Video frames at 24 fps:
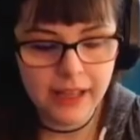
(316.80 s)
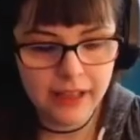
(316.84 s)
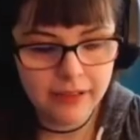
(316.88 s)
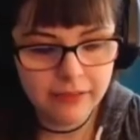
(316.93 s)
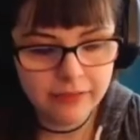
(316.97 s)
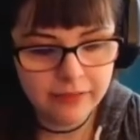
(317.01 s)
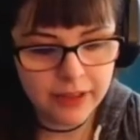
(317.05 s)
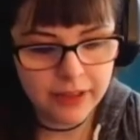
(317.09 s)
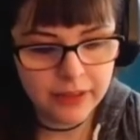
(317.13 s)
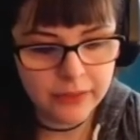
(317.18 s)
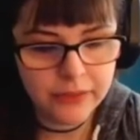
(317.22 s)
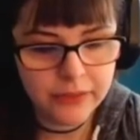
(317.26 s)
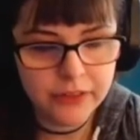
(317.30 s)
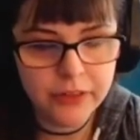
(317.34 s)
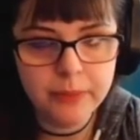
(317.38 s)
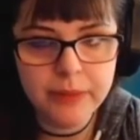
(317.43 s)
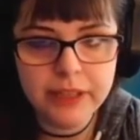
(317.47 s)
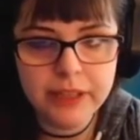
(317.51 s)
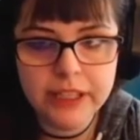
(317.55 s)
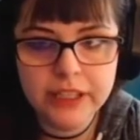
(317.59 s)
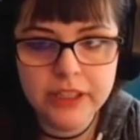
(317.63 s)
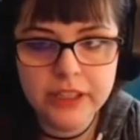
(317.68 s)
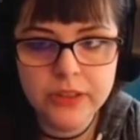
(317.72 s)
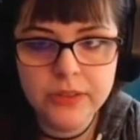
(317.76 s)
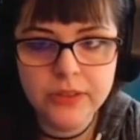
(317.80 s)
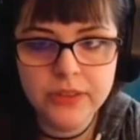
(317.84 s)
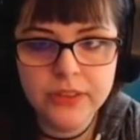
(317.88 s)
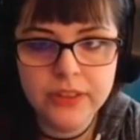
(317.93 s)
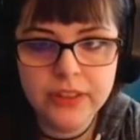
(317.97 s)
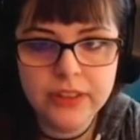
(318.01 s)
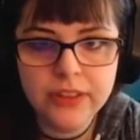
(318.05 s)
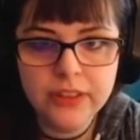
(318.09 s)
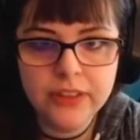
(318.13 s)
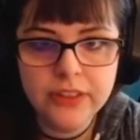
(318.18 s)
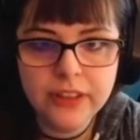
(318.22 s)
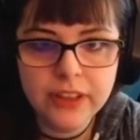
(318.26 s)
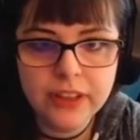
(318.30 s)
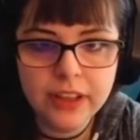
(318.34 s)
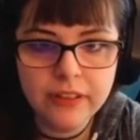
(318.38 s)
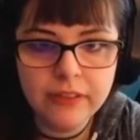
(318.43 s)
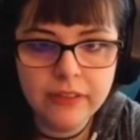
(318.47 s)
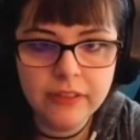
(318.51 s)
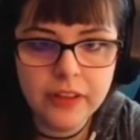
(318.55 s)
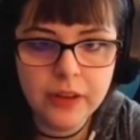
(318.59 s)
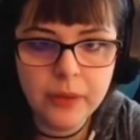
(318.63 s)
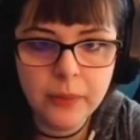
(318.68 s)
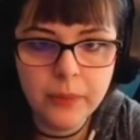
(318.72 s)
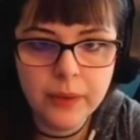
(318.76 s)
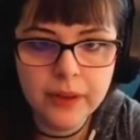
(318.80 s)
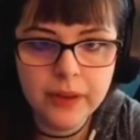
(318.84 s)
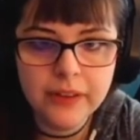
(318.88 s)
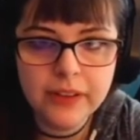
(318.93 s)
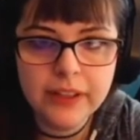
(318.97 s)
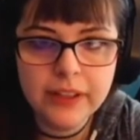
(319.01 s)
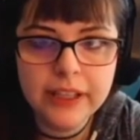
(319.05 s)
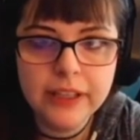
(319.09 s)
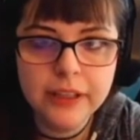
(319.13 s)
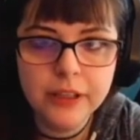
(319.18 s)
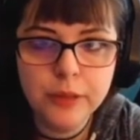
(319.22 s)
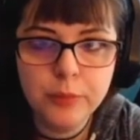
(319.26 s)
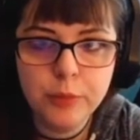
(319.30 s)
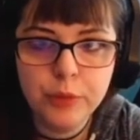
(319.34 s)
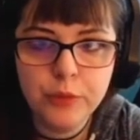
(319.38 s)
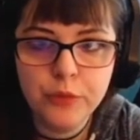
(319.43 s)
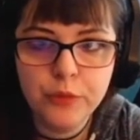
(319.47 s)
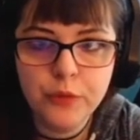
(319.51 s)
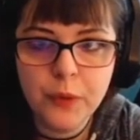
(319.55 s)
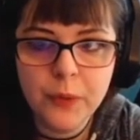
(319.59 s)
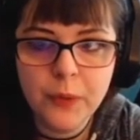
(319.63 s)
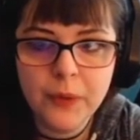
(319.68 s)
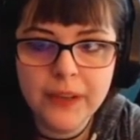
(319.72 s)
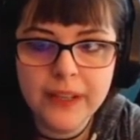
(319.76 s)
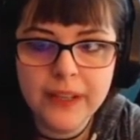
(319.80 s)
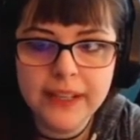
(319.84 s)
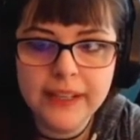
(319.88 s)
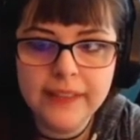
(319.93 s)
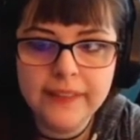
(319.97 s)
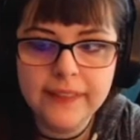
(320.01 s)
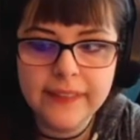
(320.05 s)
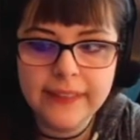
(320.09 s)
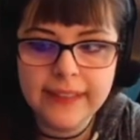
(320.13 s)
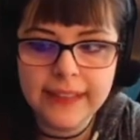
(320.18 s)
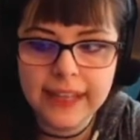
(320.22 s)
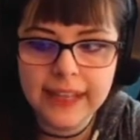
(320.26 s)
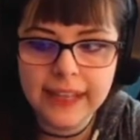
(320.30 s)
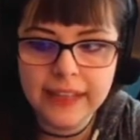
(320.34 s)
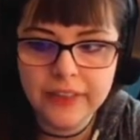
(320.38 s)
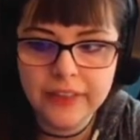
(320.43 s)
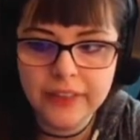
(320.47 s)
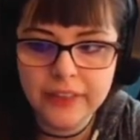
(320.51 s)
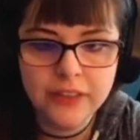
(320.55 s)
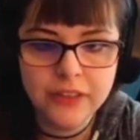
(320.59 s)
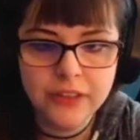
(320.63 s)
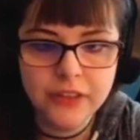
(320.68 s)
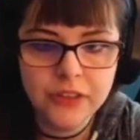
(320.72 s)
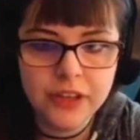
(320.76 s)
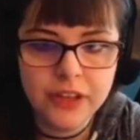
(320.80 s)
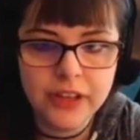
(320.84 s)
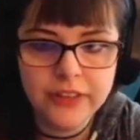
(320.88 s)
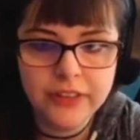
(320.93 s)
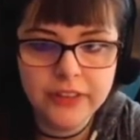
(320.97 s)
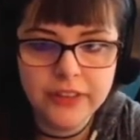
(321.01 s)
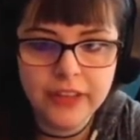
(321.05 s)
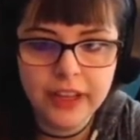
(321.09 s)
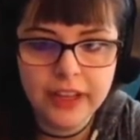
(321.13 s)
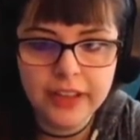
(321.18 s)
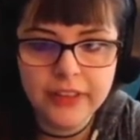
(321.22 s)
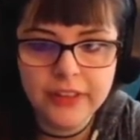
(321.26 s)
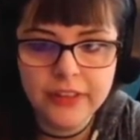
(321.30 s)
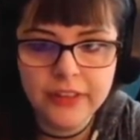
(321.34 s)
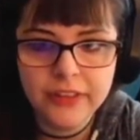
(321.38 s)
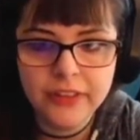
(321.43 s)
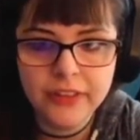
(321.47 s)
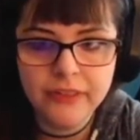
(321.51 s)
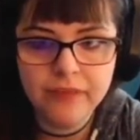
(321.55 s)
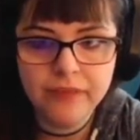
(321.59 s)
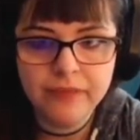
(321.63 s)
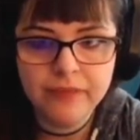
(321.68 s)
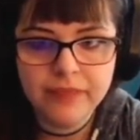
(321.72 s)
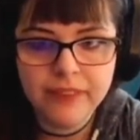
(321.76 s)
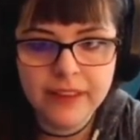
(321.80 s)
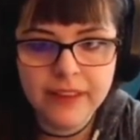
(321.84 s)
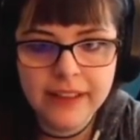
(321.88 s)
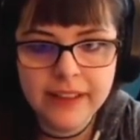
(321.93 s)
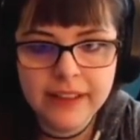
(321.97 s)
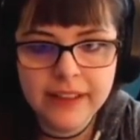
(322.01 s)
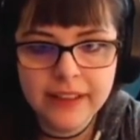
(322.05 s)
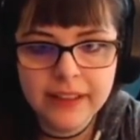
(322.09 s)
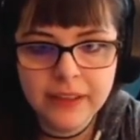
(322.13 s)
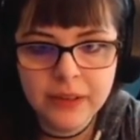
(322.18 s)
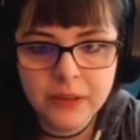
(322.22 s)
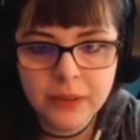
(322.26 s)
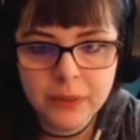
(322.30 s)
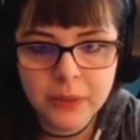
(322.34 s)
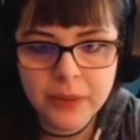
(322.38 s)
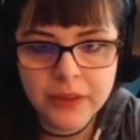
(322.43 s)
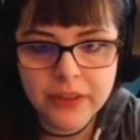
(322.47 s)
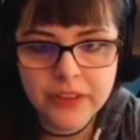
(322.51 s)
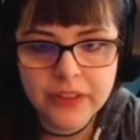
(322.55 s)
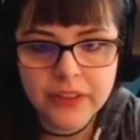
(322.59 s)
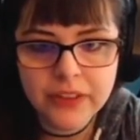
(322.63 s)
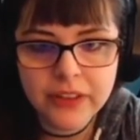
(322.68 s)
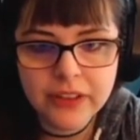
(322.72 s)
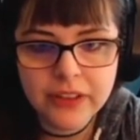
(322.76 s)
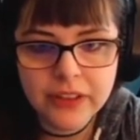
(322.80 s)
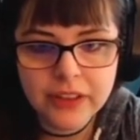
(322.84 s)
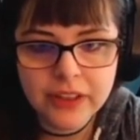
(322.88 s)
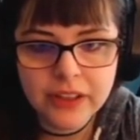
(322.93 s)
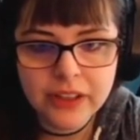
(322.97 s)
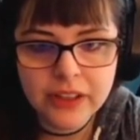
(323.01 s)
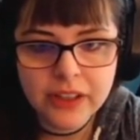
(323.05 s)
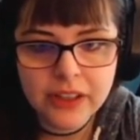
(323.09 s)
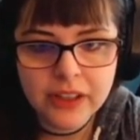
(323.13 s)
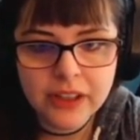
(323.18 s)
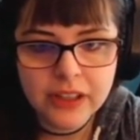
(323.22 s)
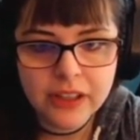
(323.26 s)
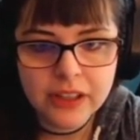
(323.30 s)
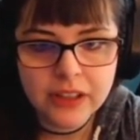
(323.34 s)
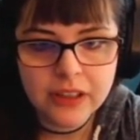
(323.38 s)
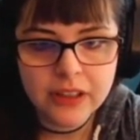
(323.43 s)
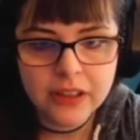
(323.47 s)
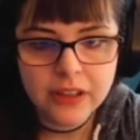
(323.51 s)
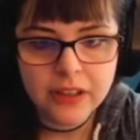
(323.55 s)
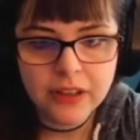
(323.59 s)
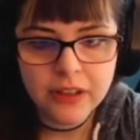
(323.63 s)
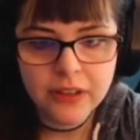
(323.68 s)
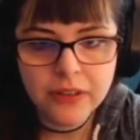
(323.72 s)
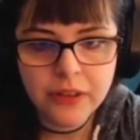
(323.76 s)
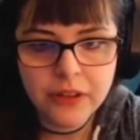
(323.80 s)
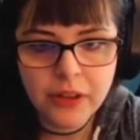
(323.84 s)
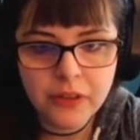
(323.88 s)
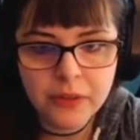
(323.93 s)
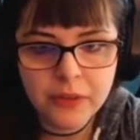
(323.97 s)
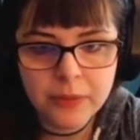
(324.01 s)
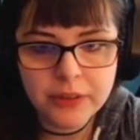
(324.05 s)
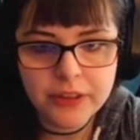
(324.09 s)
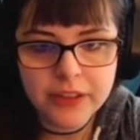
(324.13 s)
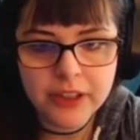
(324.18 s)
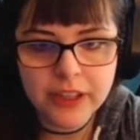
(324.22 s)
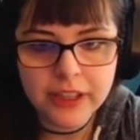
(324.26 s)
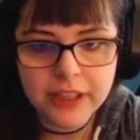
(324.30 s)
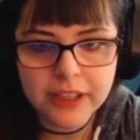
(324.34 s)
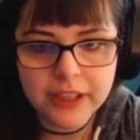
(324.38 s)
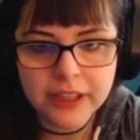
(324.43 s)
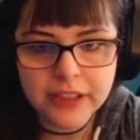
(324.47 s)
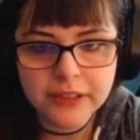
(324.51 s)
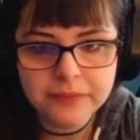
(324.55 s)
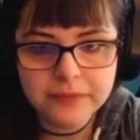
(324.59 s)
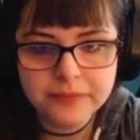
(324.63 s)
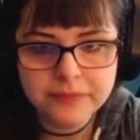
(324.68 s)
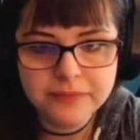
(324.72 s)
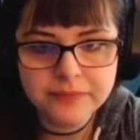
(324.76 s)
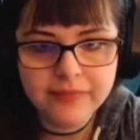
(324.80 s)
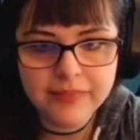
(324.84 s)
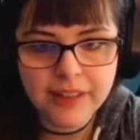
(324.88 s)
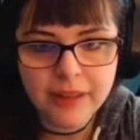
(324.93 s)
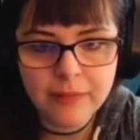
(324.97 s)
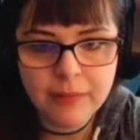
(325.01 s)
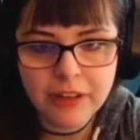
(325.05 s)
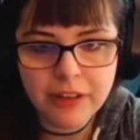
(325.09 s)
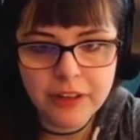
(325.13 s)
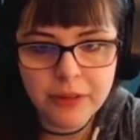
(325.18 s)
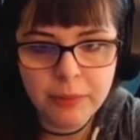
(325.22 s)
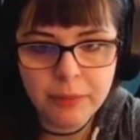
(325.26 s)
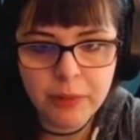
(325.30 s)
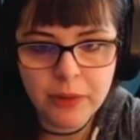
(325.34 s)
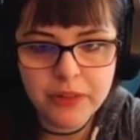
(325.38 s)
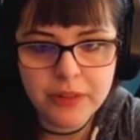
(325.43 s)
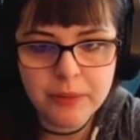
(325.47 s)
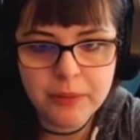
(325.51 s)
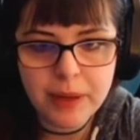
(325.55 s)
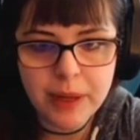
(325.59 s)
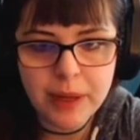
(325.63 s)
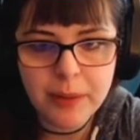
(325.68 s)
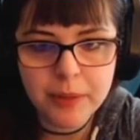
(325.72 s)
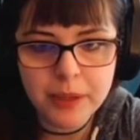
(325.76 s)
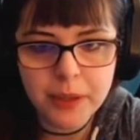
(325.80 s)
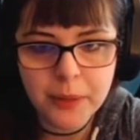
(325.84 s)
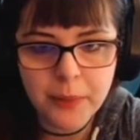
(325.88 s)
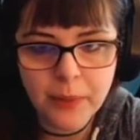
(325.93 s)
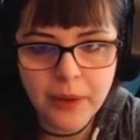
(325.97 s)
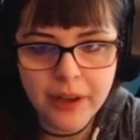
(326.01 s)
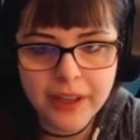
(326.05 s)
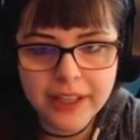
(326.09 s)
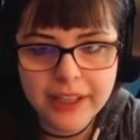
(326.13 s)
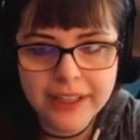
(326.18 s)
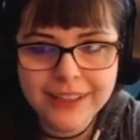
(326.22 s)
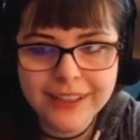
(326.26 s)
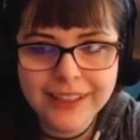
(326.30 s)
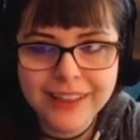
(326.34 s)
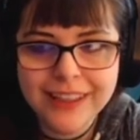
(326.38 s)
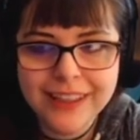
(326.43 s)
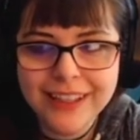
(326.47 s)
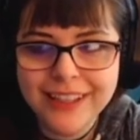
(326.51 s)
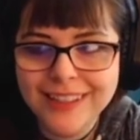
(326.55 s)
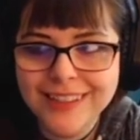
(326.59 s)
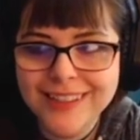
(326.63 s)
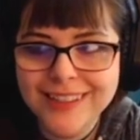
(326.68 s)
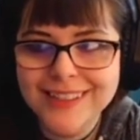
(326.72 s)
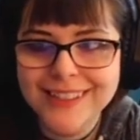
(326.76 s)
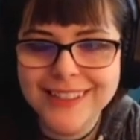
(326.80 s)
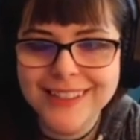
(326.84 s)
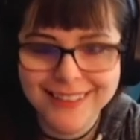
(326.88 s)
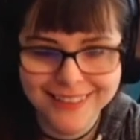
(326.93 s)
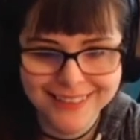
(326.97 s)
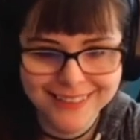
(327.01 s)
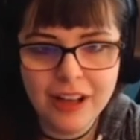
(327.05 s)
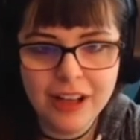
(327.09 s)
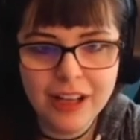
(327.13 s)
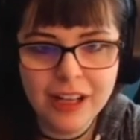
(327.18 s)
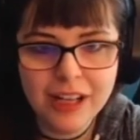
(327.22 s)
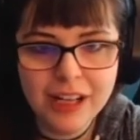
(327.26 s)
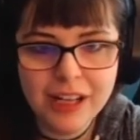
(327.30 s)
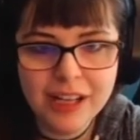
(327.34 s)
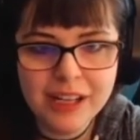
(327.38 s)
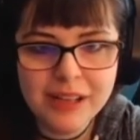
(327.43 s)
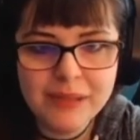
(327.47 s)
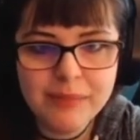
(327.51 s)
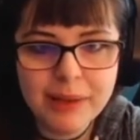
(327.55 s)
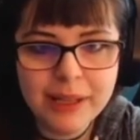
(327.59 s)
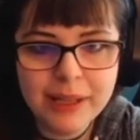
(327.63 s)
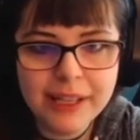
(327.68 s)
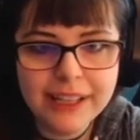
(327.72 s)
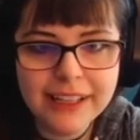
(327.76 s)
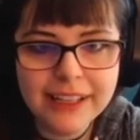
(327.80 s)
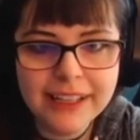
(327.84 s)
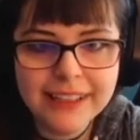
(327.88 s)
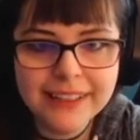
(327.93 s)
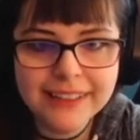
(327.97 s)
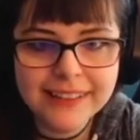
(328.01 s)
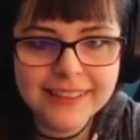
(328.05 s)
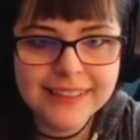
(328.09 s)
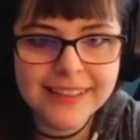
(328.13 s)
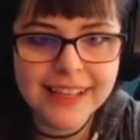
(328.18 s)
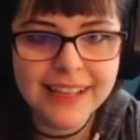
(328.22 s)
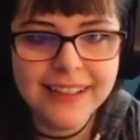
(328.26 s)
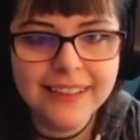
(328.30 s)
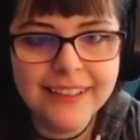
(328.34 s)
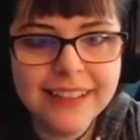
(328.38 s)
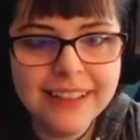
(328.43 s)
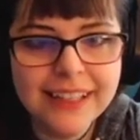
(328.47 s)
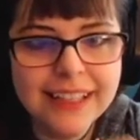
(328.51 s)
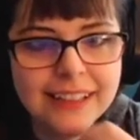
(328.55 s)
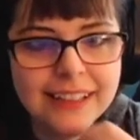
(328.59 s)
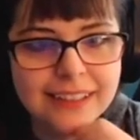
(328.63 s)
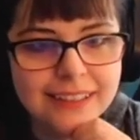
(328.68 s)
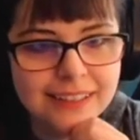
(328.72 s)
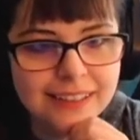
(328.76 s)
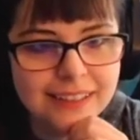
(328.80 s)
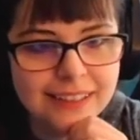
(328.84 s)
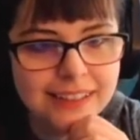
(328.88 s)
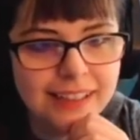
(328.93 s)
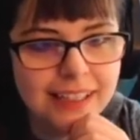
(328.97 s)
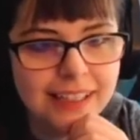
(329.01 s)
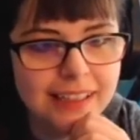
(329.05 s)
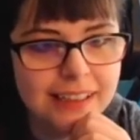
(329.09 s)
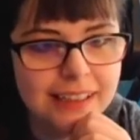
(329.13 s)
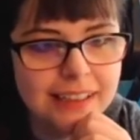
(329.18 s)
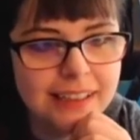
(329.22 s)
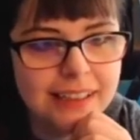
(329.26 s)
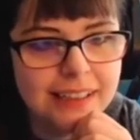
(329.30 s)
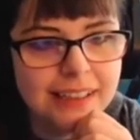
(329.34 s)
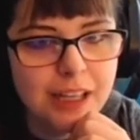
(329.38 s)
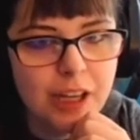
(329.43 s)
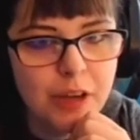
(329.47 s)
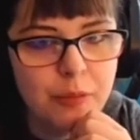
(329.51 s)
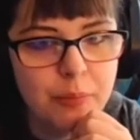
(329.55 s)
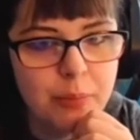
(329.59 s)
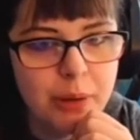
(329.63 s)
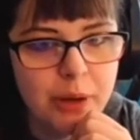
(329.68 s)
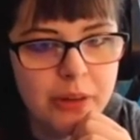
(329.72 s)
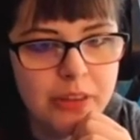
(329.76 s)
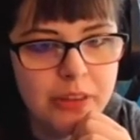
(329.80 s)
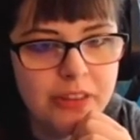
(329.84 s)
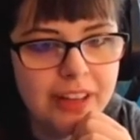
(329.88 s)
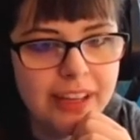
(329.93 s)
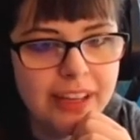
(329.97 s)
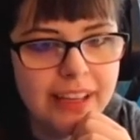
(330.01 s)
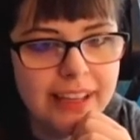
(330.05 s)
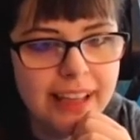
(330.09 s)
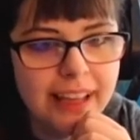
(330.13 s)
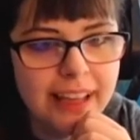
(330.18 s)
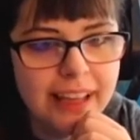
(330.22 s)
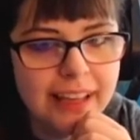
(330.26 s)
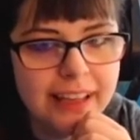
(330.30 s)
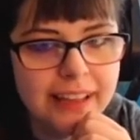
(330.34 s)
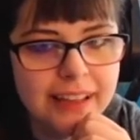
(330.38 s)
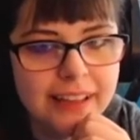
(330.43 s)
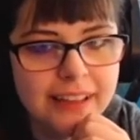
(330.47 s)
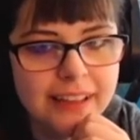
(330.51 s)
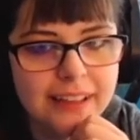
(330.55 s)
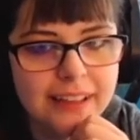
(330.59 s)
I found some interesting stuff that weren't here before in the last stress test. What's... oh no, I'm stuck. I'm not supposed to be able to walk into these. Uh, but in the center here, it looks like a, a birthday cake.